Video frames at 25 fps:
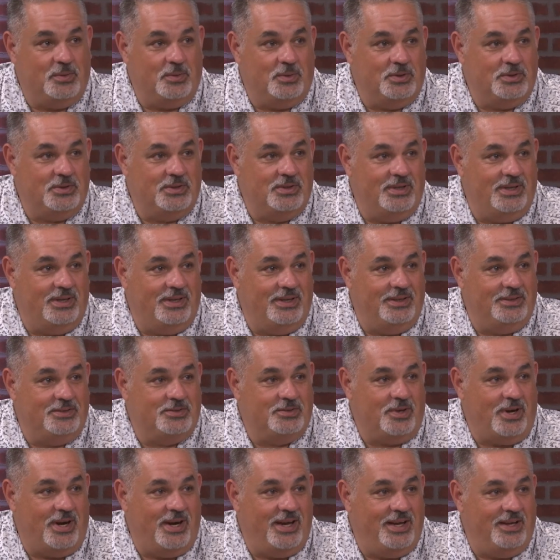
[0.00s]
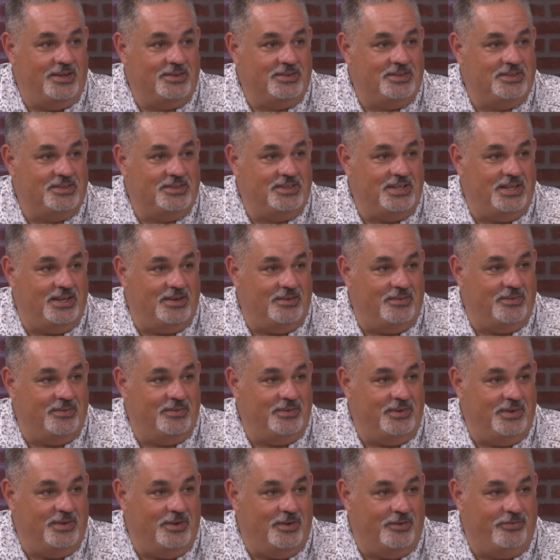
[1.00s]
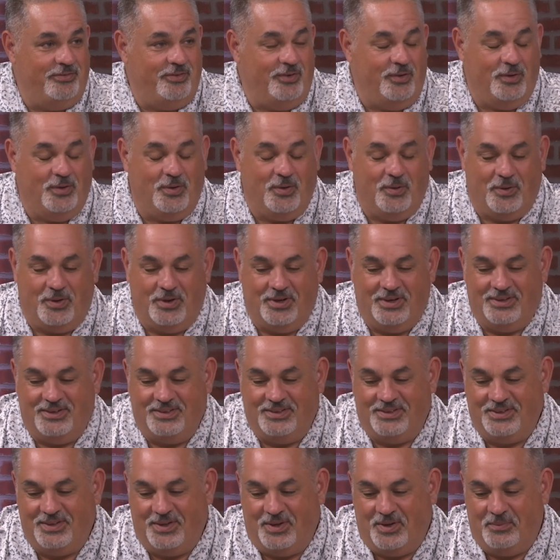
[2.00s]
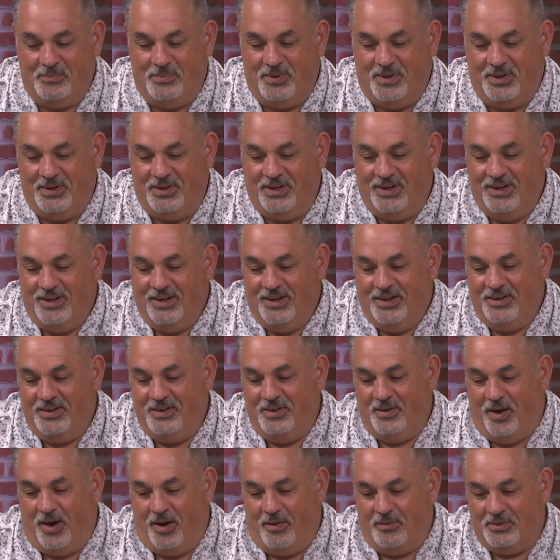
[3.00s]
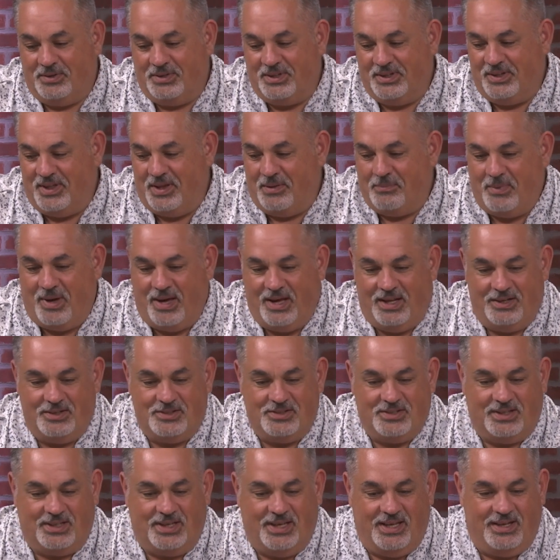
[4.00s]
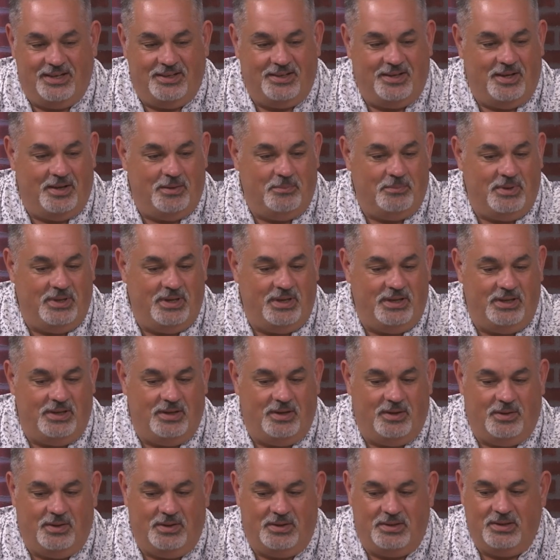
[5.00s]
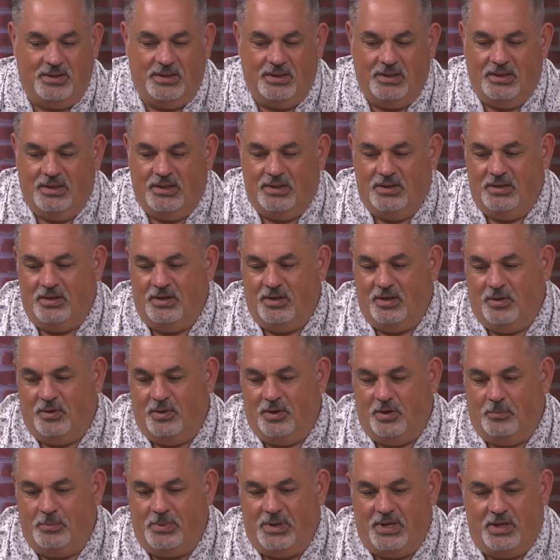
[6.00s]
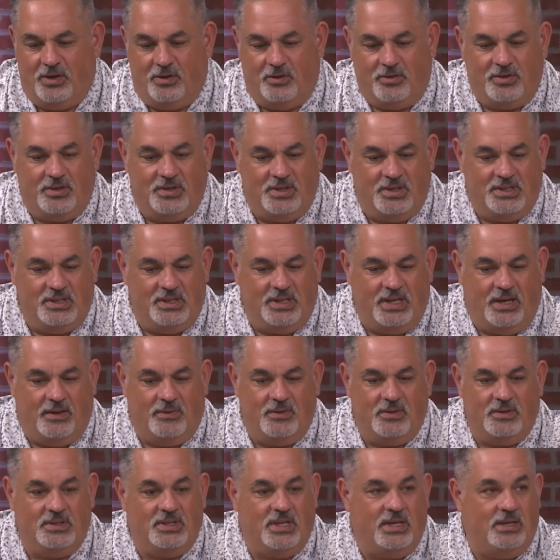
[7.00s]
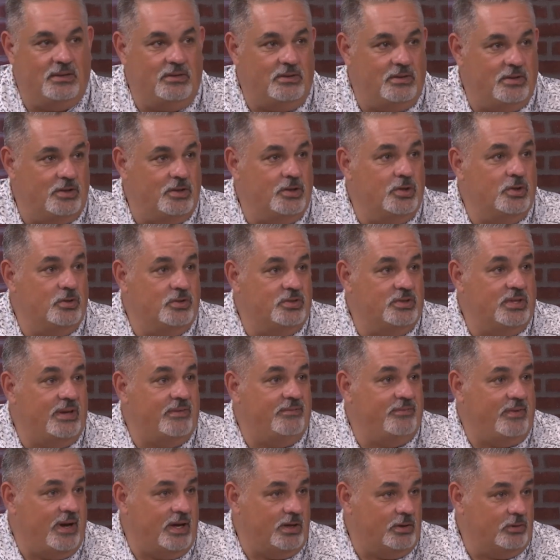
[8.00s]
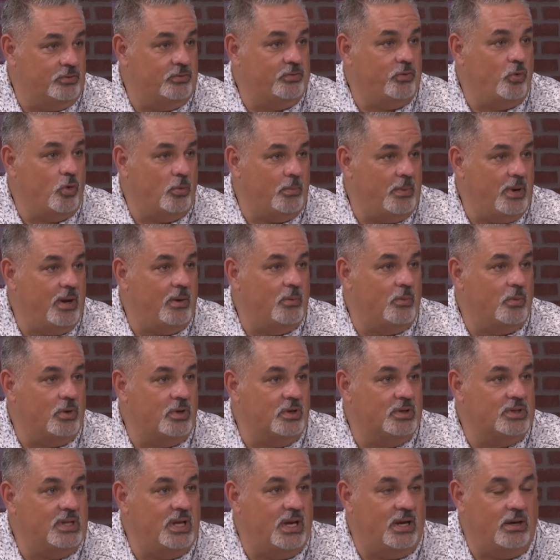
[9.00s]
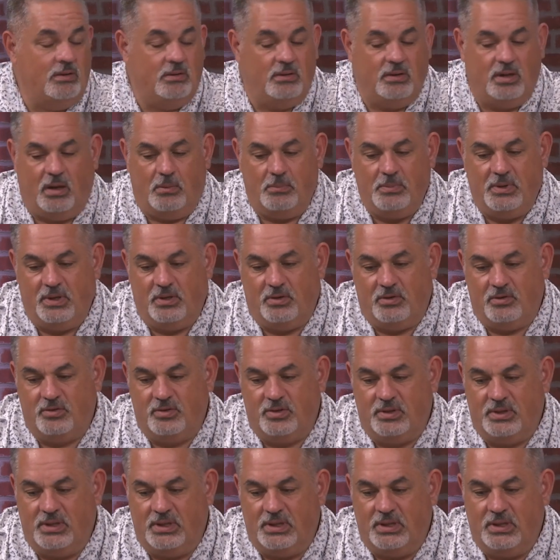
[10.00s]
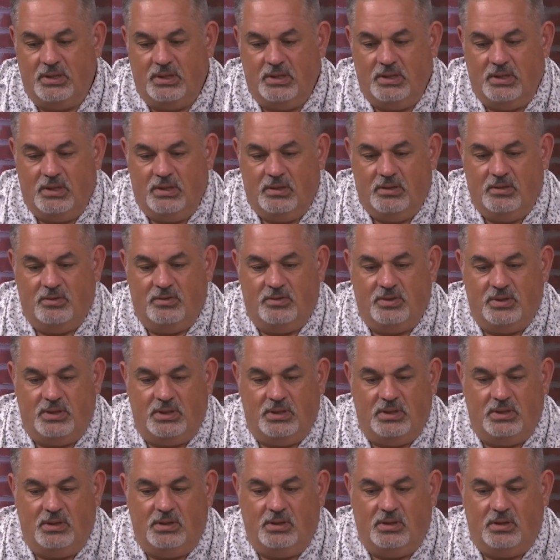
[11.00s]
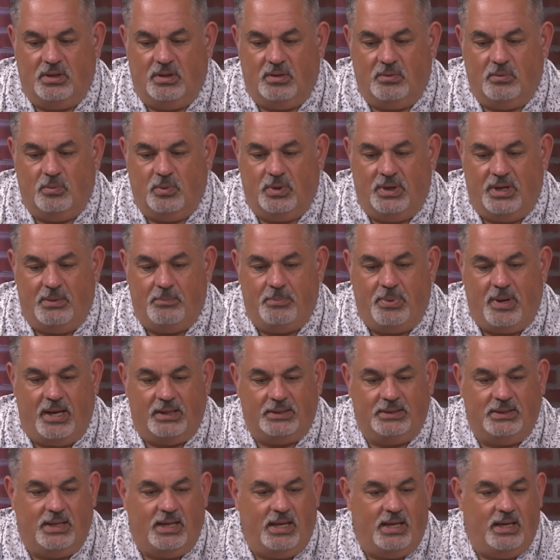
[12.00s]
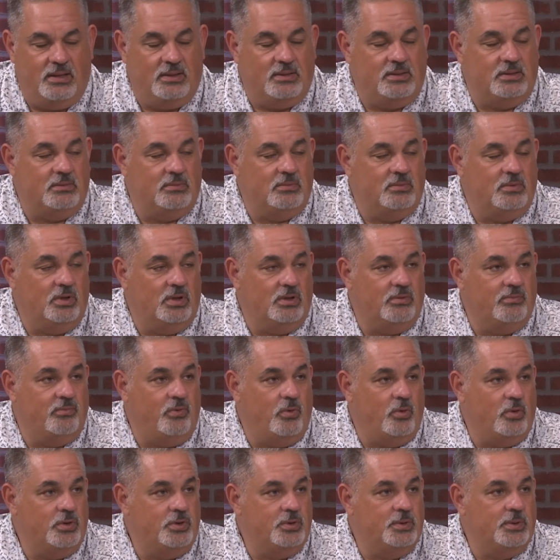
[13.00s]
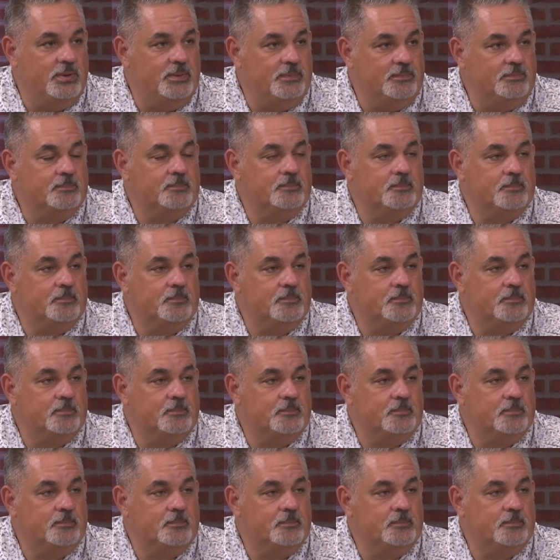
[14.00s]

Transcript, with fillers: court uh, tryouts instead of you know full court, and so but you know obviously they managed and get it done. But it, you know it's you know, it'll be interesting to see how the state the new state finals format works out, and I'll be interested to see you know what impact it has, and looking forward to it.